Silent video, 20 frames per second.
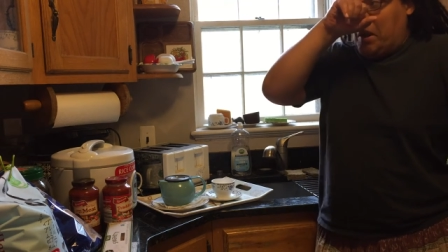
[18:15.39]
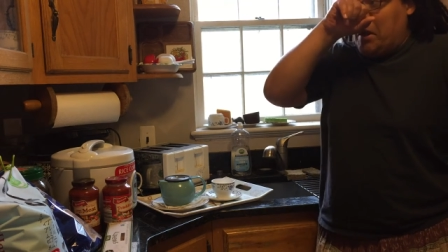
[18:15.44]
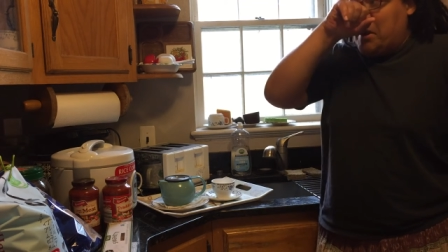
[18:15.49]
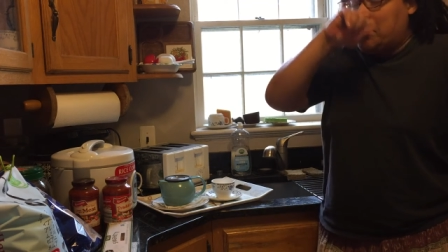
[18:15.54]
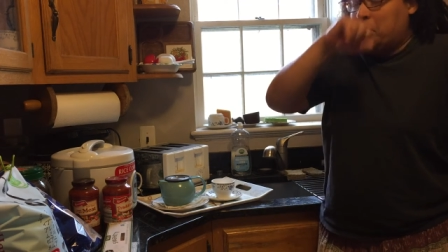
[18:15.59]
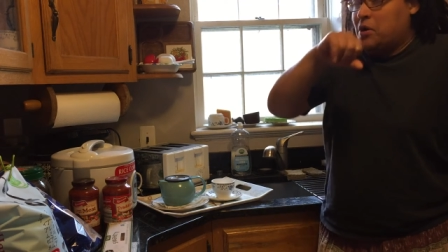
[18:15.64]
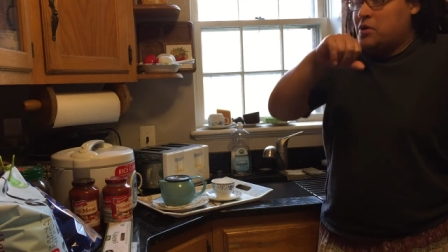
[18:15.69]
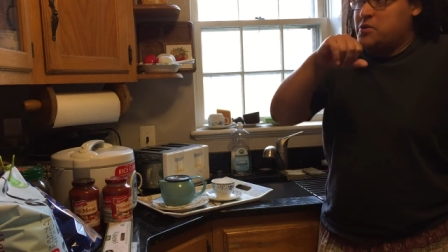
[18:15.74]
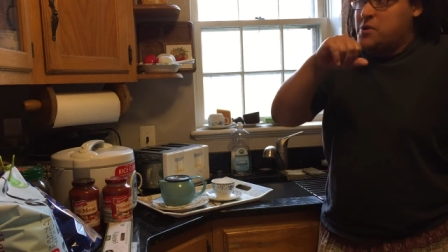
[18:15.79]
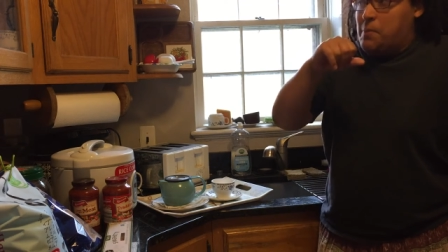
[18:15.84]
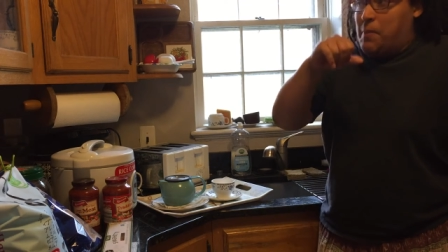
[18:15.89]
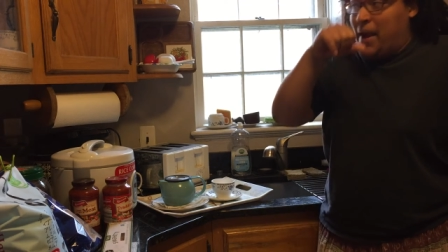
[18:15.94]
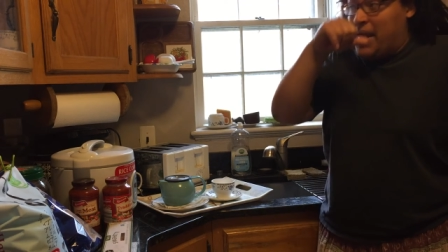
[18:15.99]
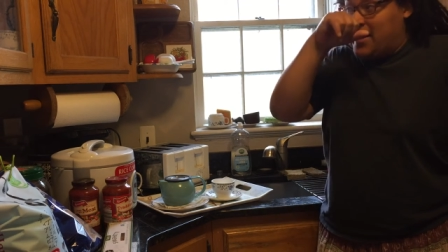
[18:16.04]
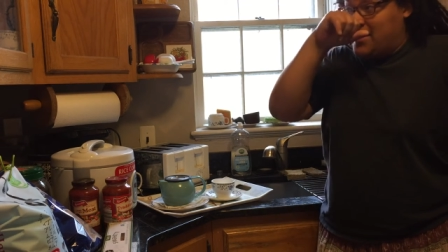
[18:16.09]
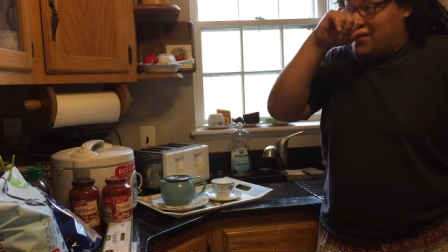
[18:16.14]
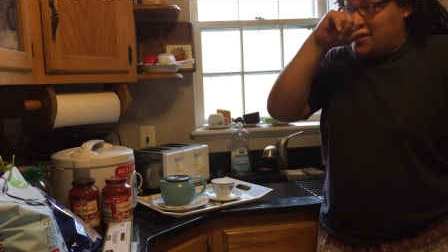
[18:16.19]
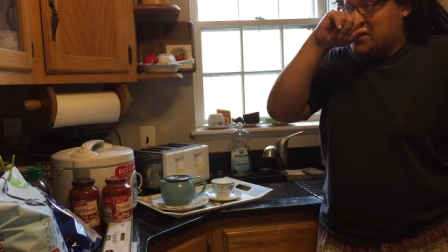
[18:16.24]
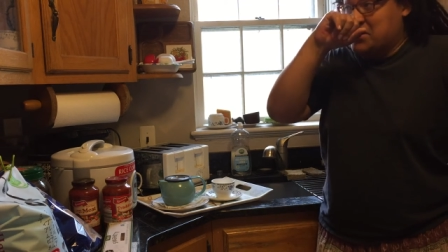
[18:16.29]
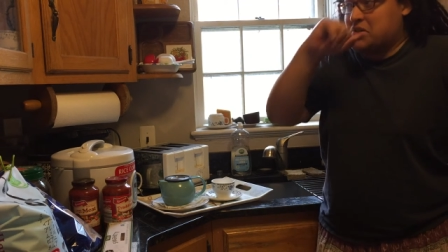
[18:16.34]
I'd learned to
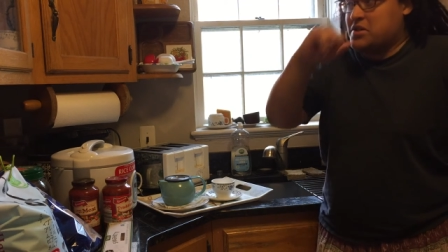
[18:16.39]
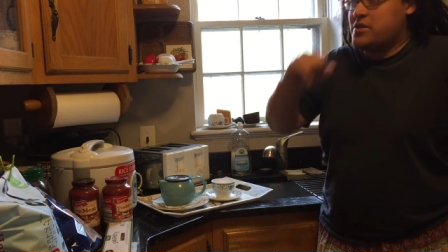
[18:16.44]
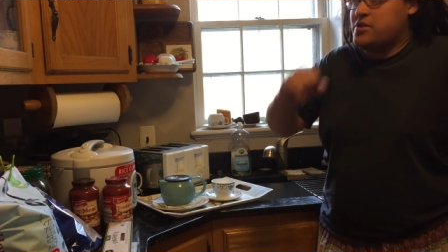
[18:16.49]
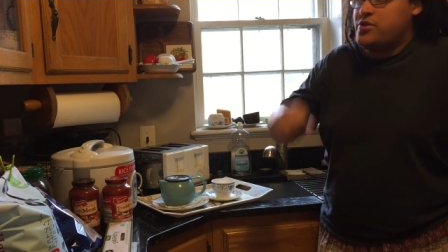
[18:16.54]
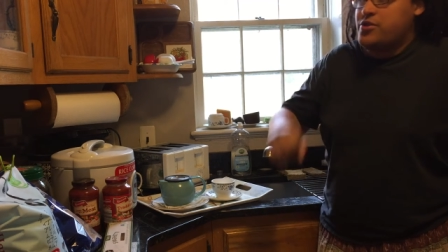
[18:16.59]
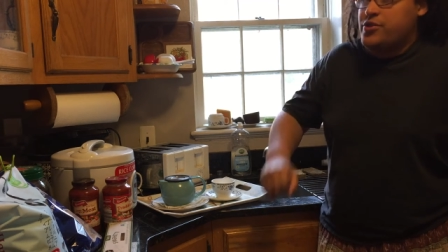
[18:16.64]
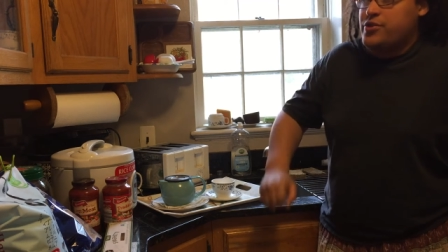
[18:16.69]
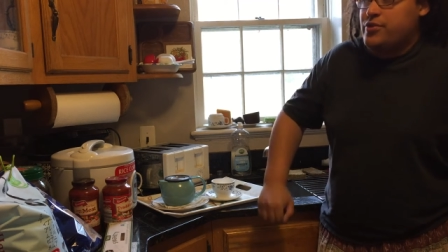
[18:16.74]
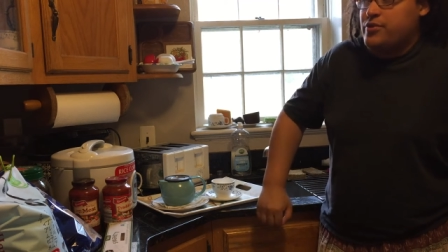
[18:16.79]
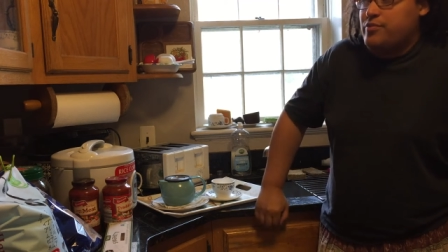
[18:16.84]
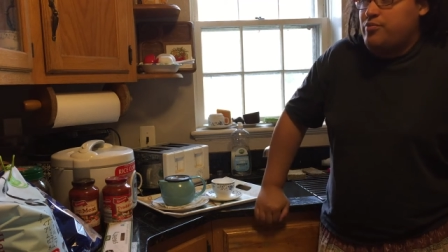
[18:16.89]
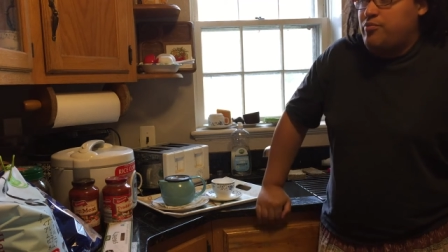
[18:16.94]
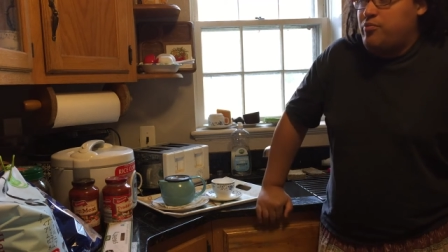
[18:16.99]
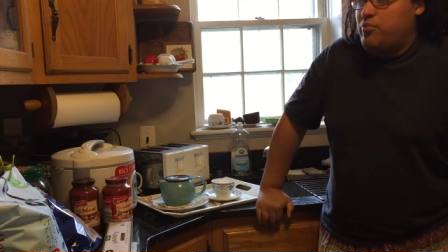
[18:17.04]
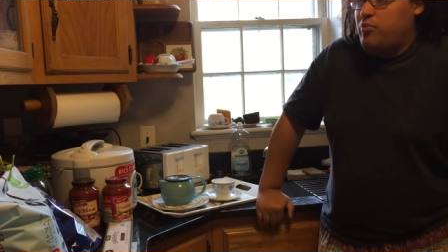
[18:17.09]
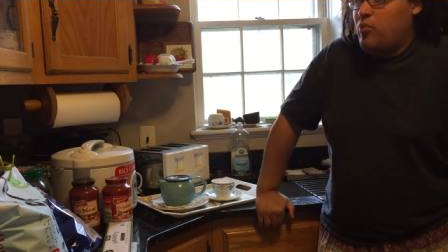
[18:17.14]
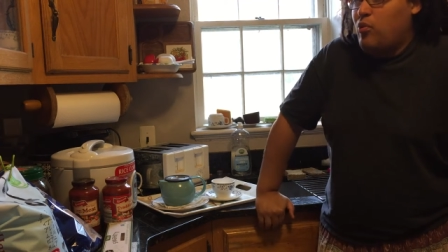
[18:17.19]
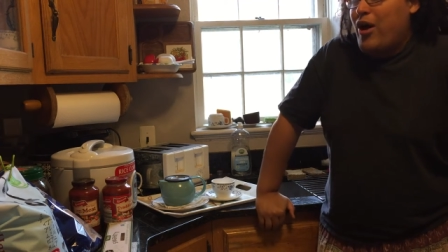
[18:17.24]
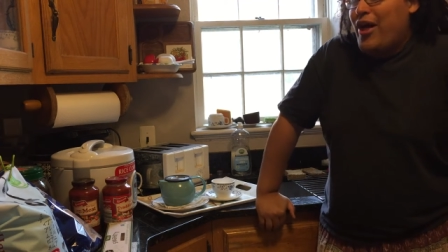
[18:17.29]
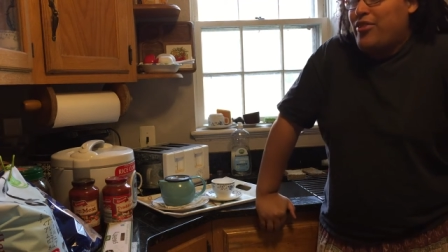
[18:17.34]
pay attention to
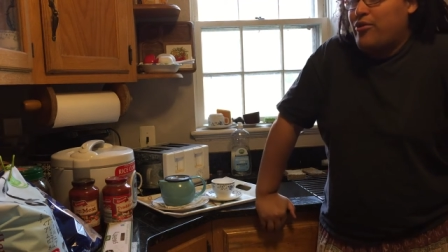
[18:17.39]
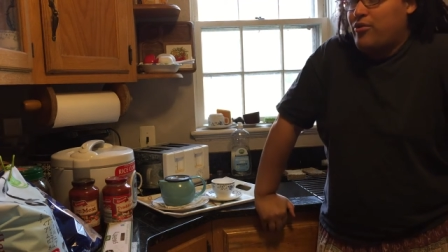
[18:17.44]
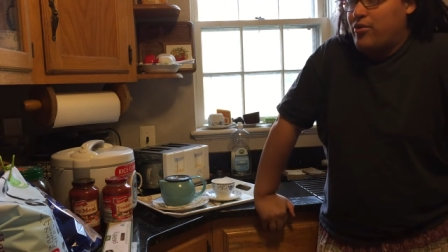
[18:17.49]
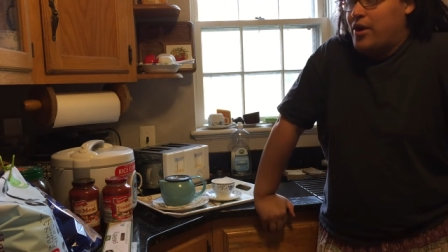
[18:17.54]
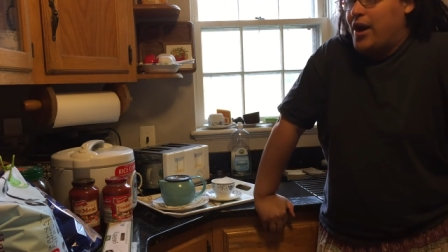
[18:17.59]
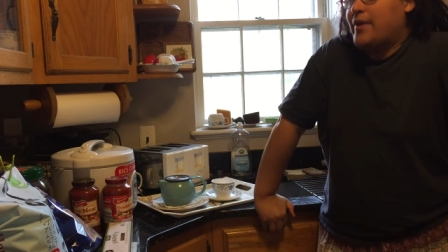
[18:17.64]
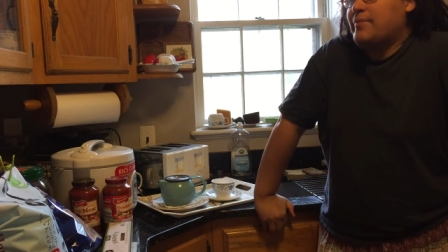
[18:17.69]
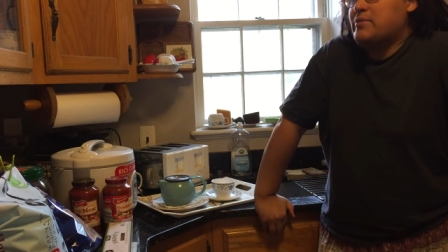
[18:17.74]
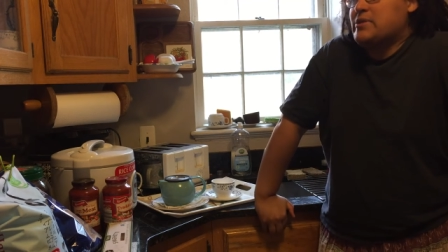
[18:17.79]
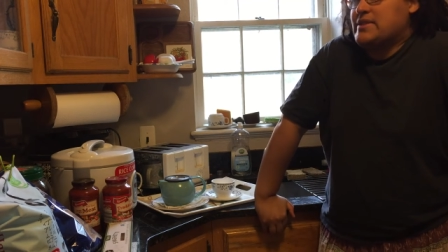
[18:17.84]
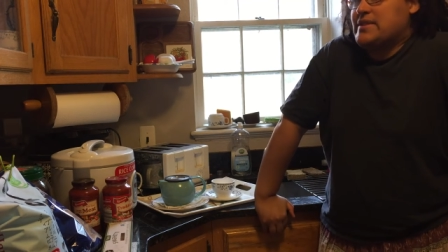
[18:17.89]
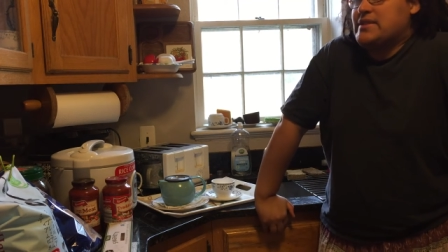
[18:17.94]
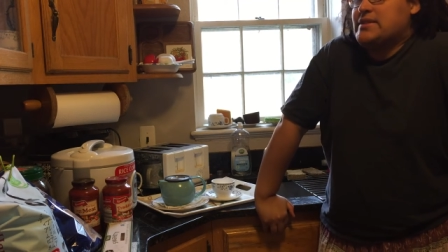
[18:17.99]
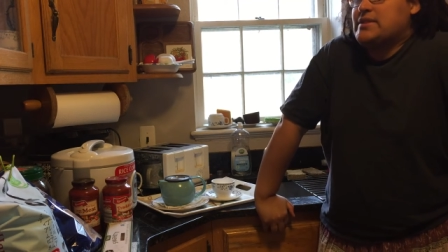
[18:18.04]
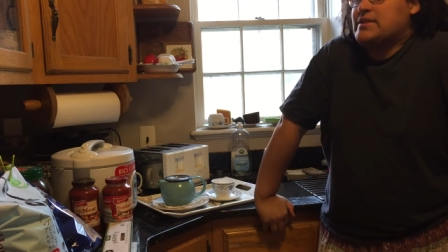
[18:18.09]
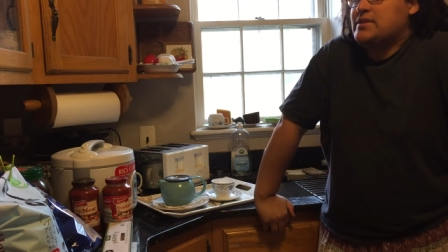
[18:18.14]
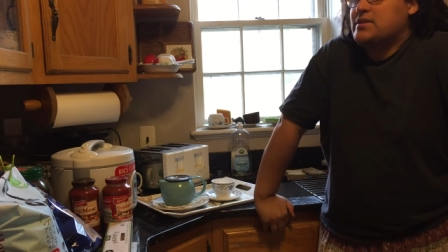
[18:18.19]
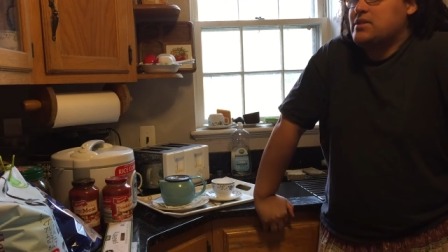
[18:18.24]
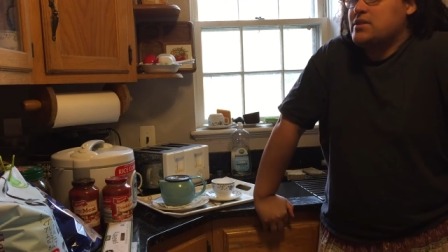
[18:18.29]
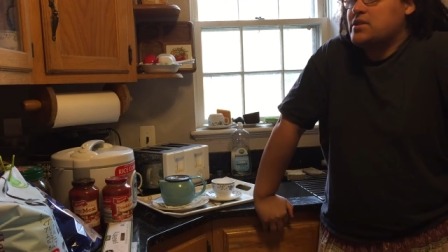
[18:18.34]
whether I was